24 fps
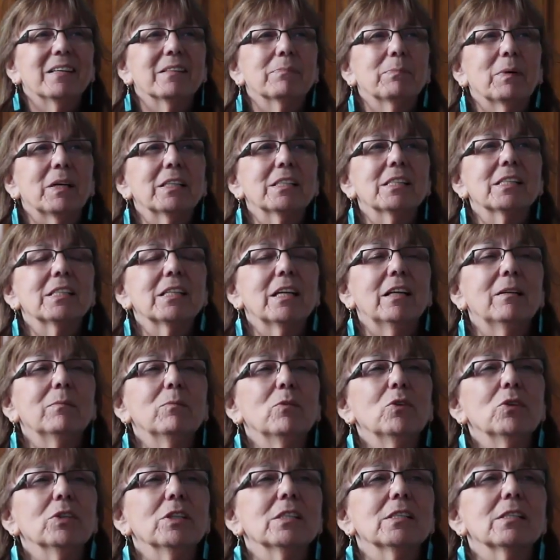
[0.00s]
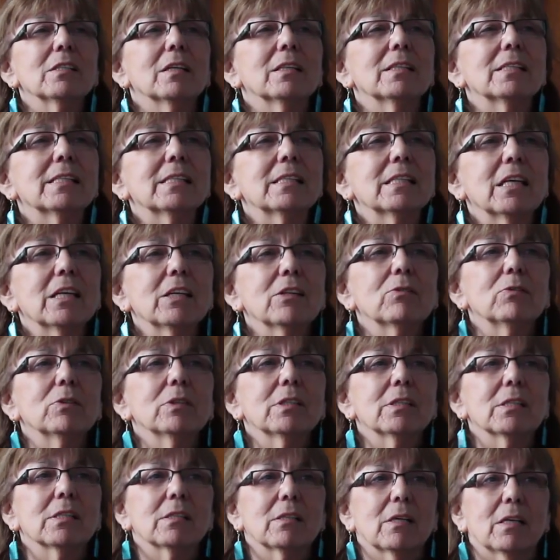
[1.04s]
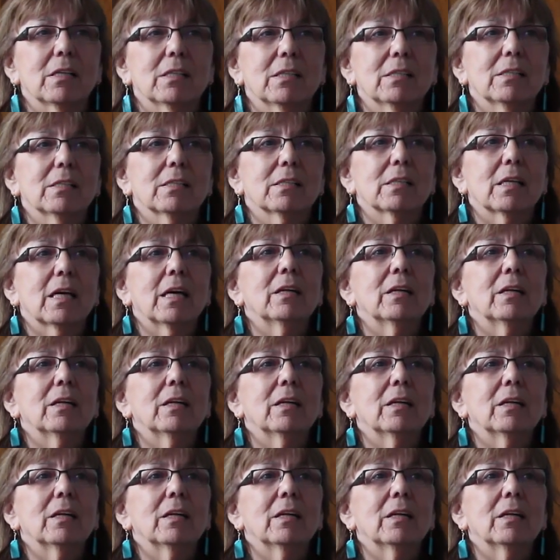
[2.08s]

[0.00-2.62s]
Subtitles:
But ceremonies on sacred sites